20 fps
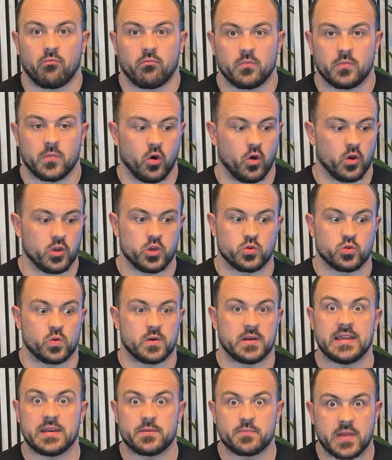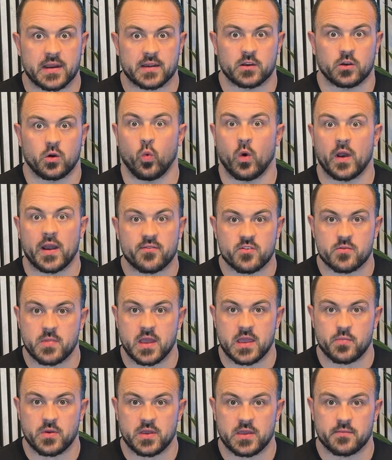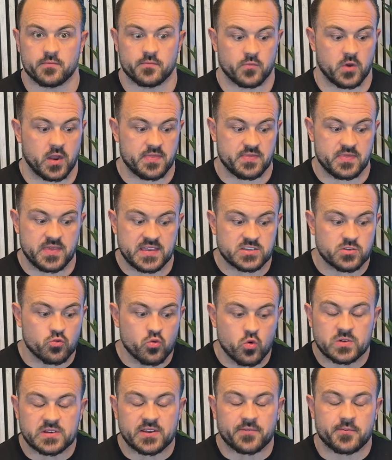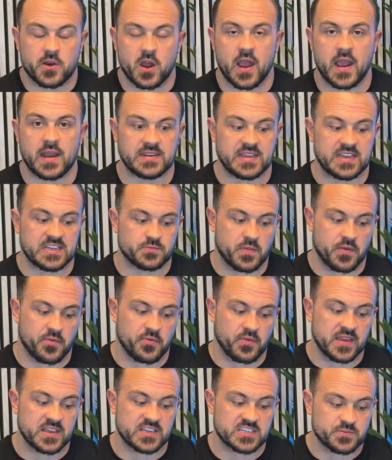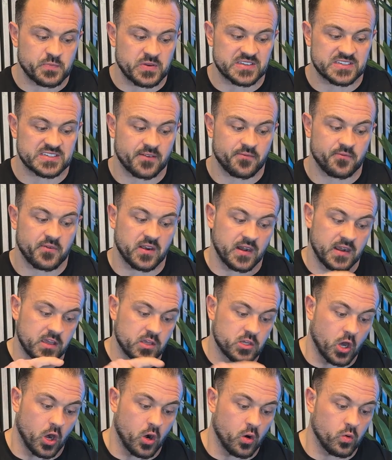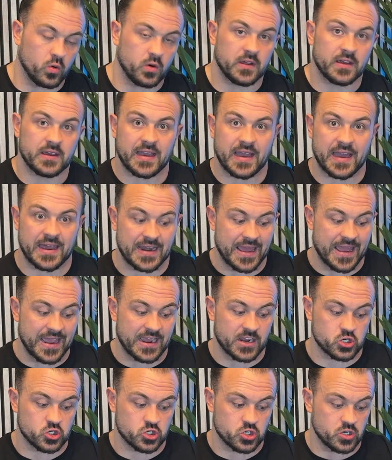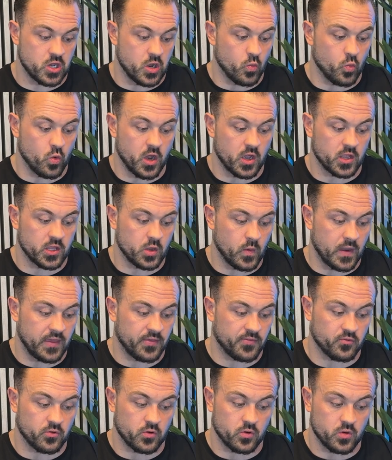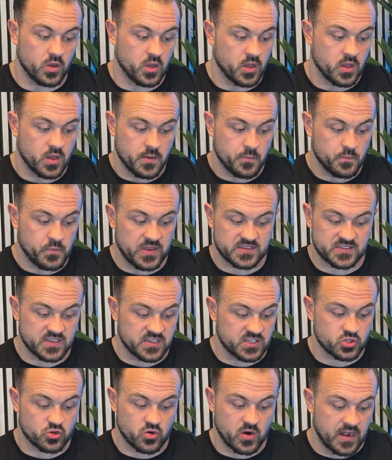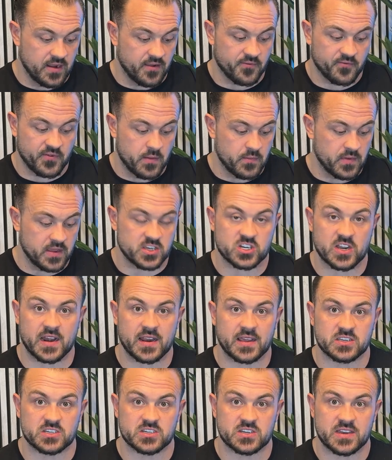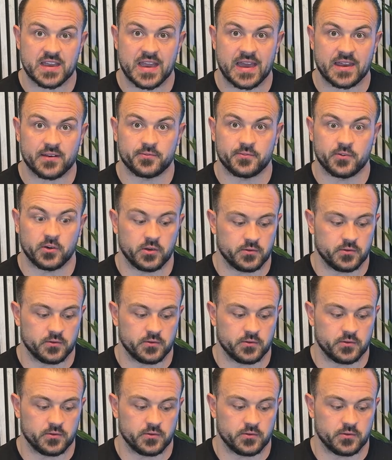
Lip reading: or you do a lead magnet, or whatever it may be, right? These are all different ideas, but think specifically goal and action and work your way through business, training, family challenge, and fun.